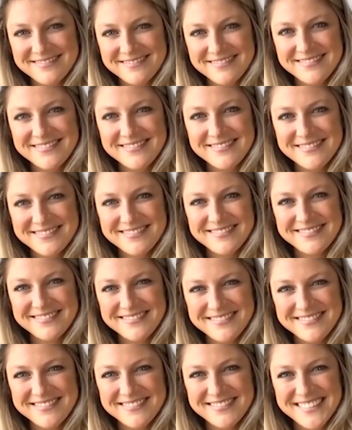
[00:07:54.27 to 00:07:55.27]

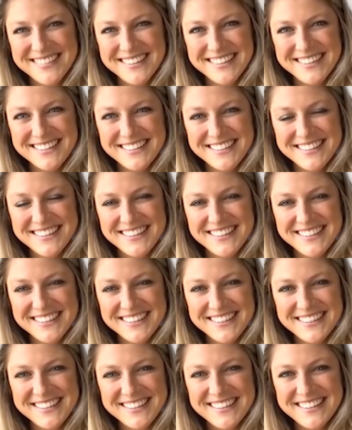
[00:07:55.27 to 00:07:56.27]

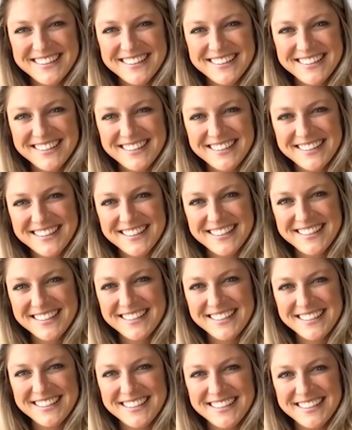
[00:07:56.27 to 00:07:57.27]

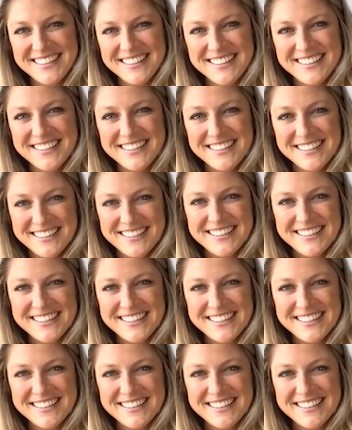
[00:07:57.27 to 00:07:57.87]
This person isn't speaking.